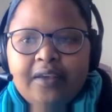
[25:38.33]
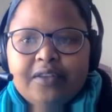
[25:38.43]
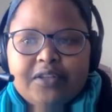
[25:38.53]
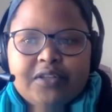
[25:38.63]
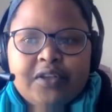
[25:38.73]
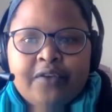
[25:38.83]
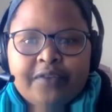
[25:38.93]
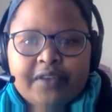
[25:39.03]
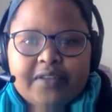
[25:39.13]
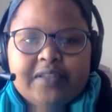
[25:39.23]
the
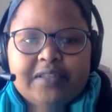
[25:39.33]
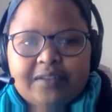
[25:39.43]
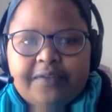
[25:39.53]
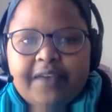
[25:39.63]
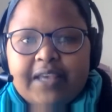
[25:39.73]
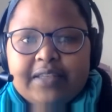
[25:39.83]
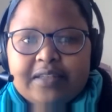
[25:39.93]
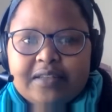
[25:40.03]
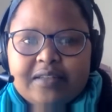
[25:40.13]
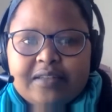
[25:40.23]
surface, the
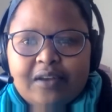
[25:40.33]
faces